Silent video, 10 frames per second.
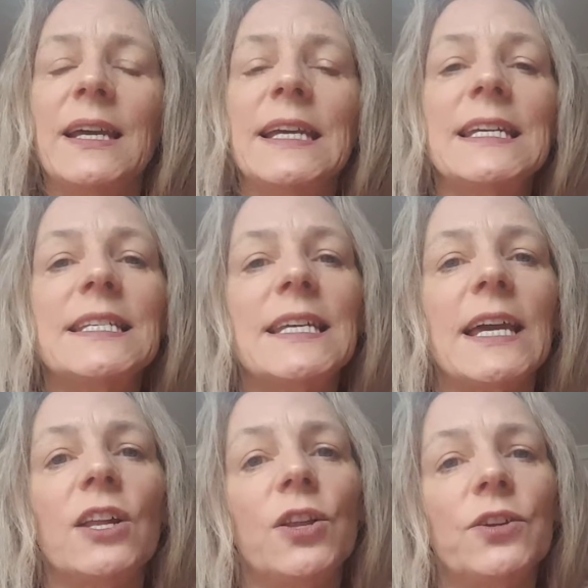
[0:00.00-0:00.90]
It can
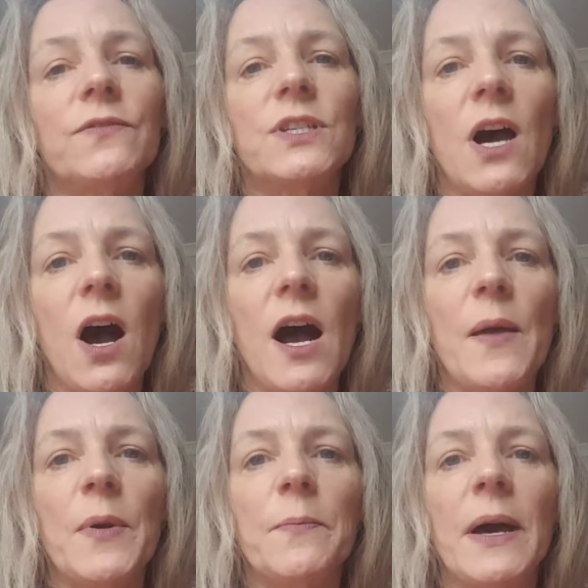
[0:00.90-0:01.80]
take a lot of
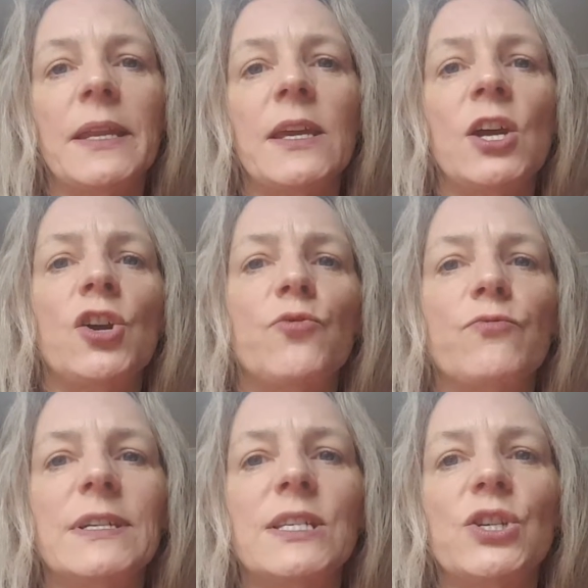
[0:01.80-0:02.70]
time and money
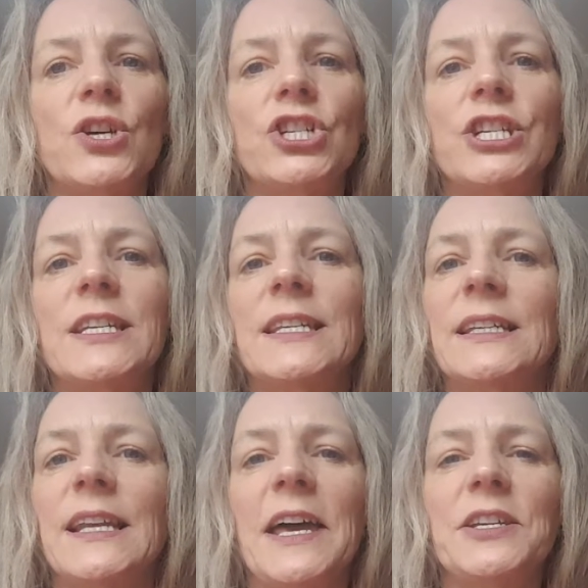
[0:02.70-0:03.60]
researching the
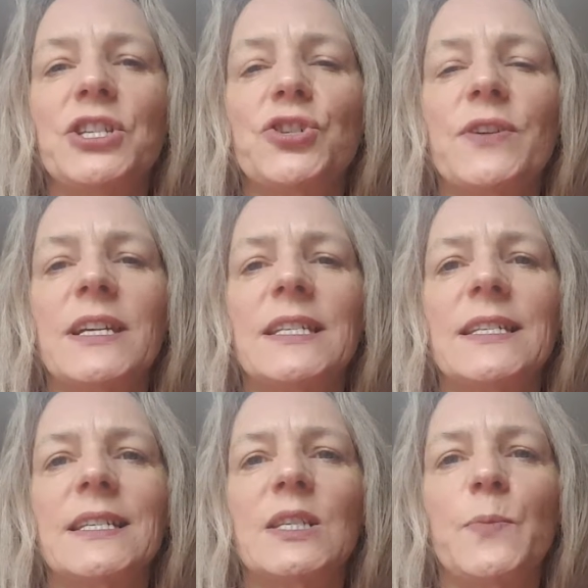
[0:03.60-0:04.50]
latest trends
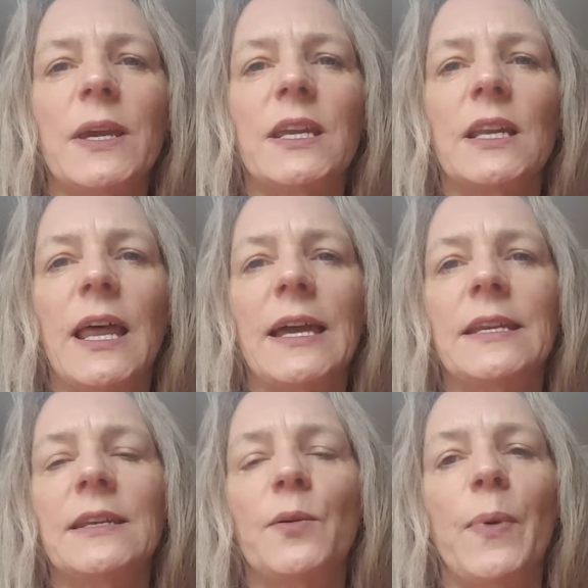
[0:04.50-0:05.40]
and
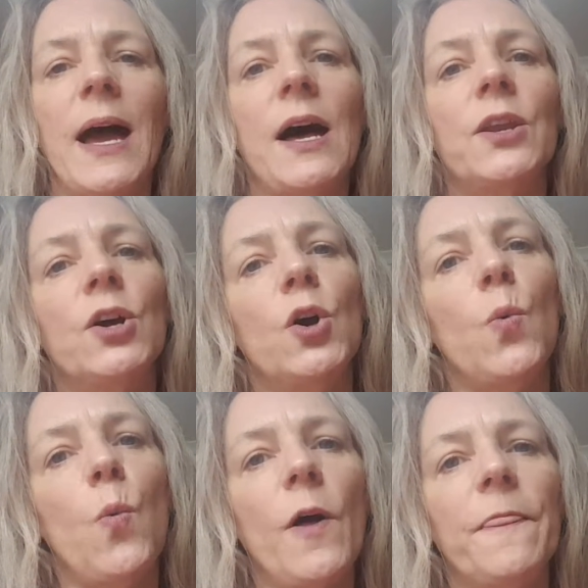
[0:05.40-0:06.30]
speculating about
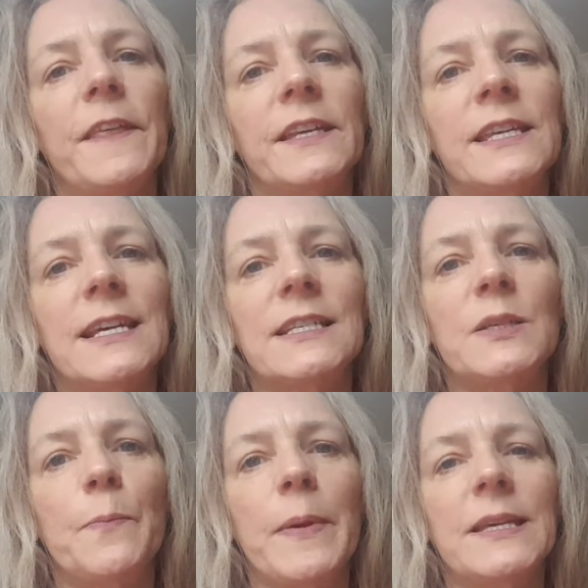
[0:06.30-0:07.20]
what the
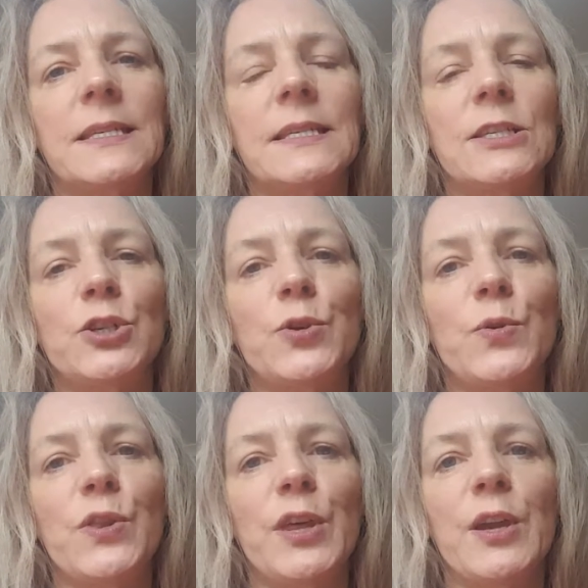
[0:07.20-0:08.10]
next best new
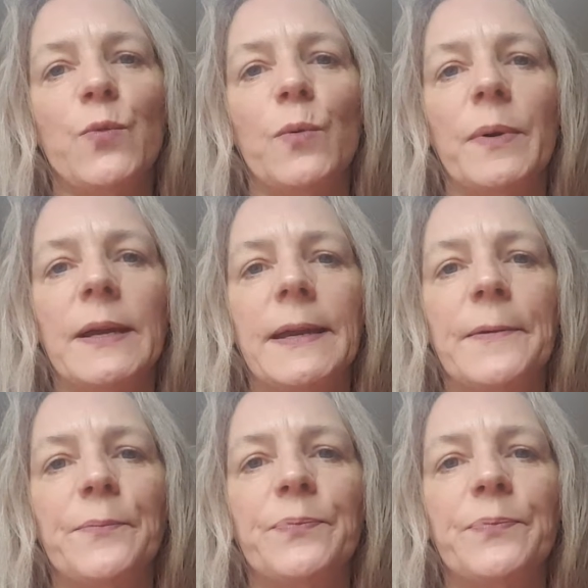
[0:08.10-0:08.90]
thing will be.